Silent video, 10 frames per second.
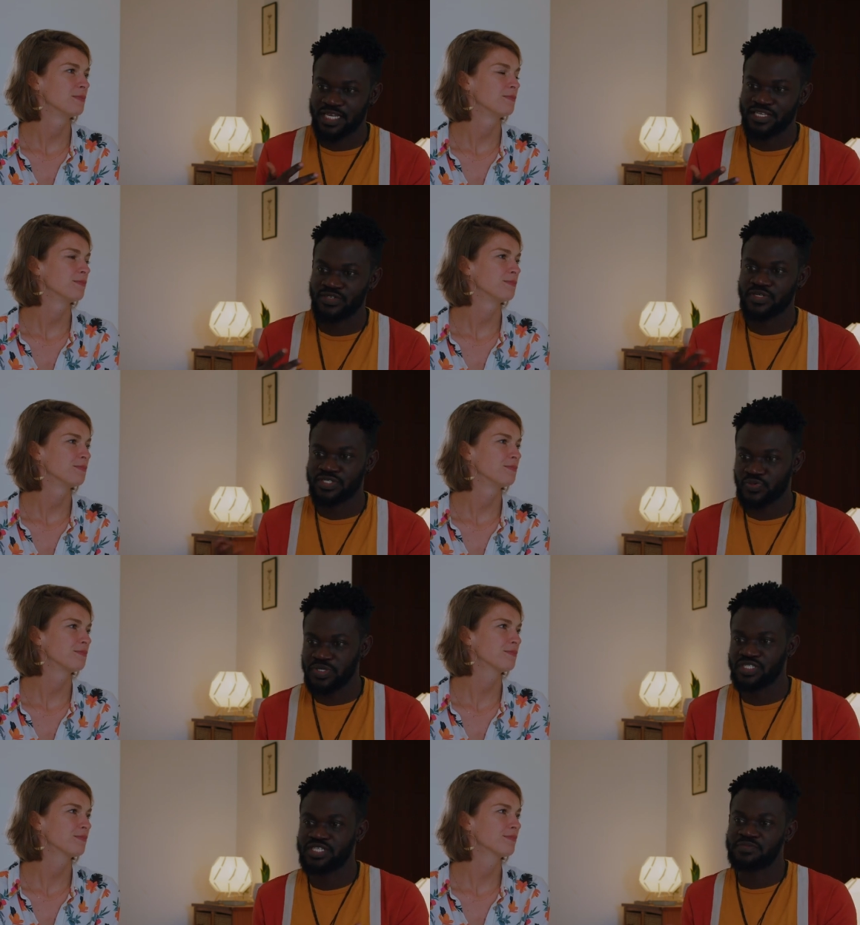Speaker 1: like, you know, the
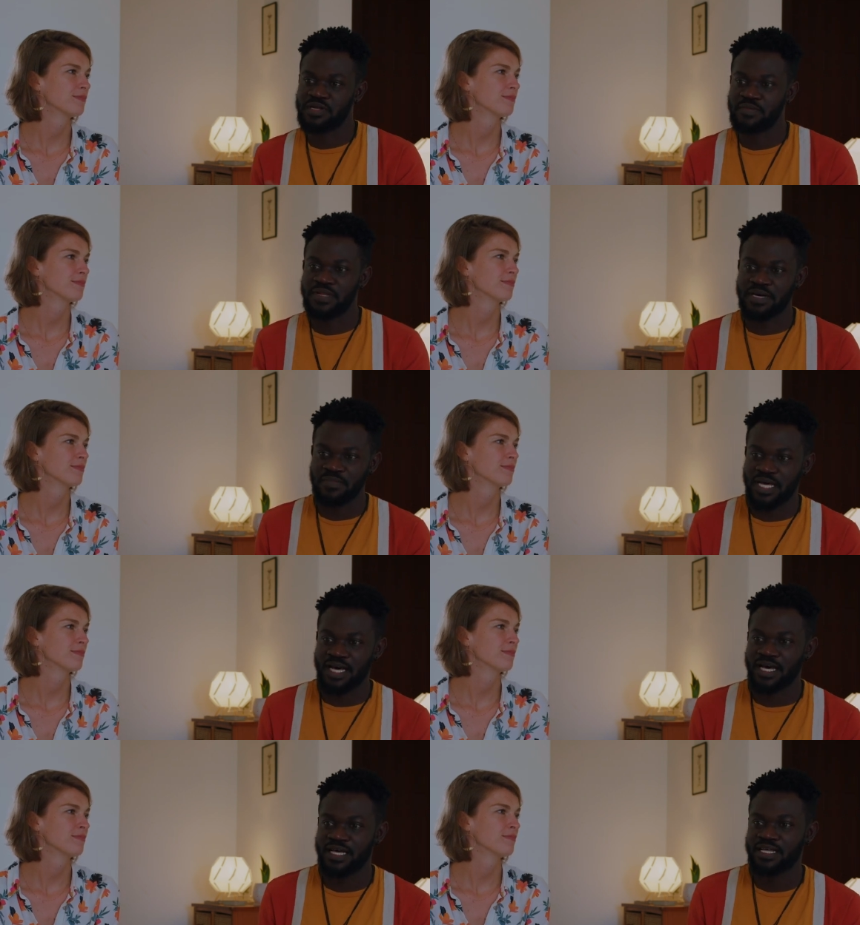situation, blah blah
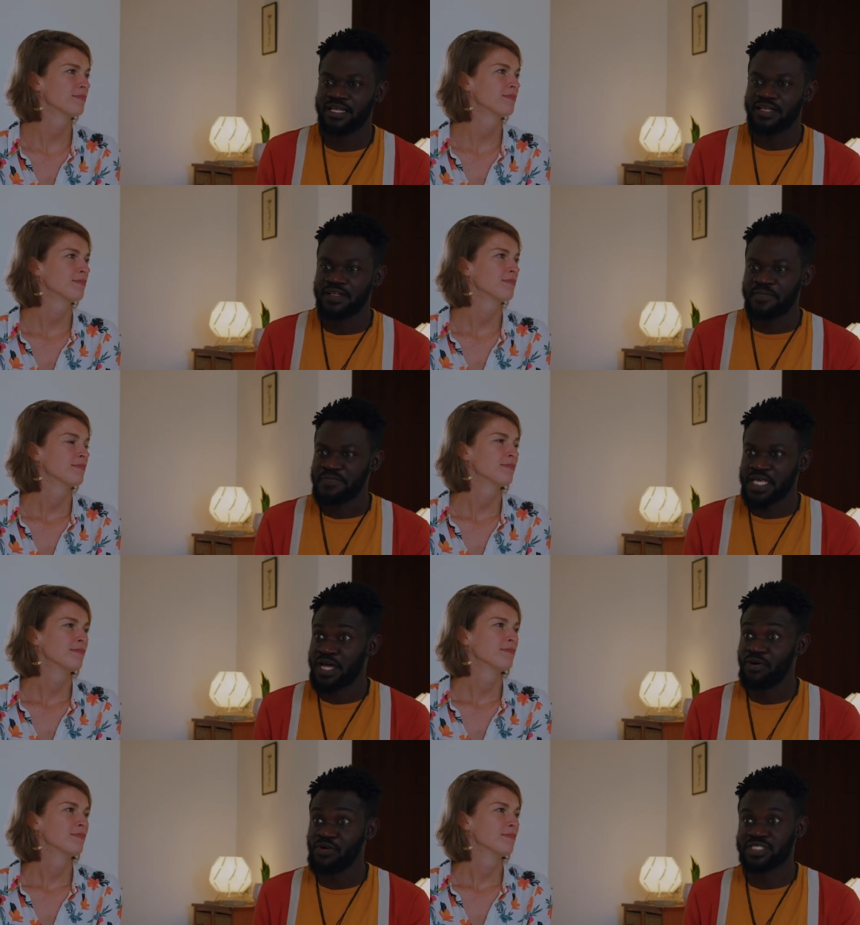blah.
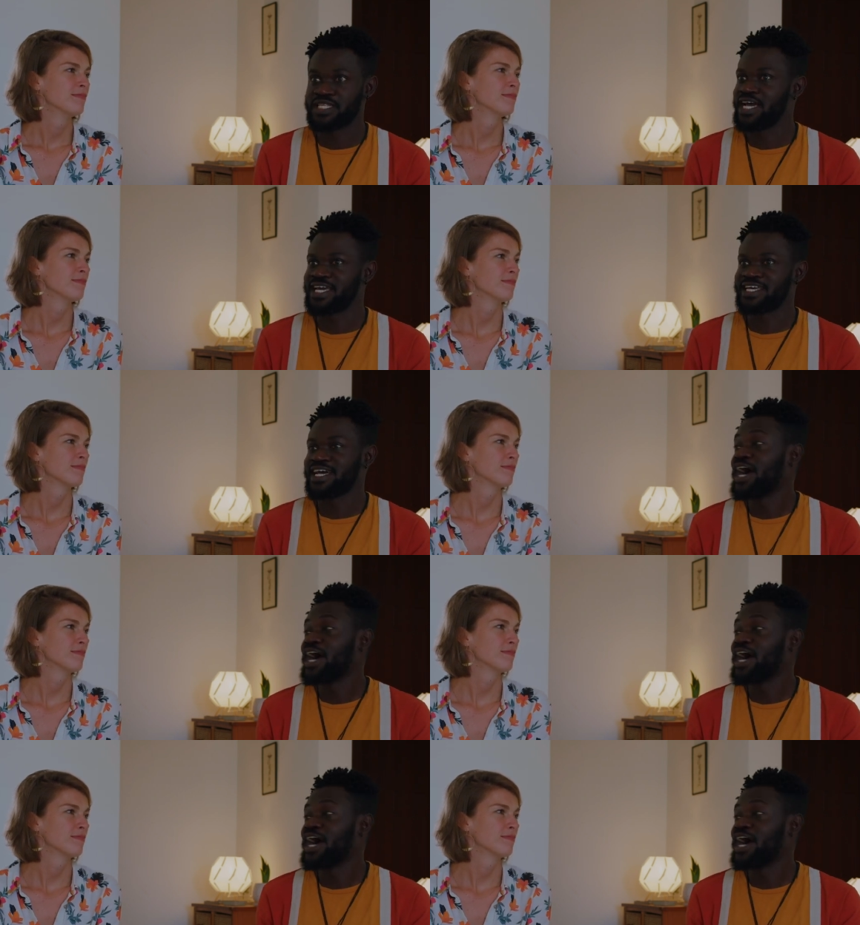And Ao was like,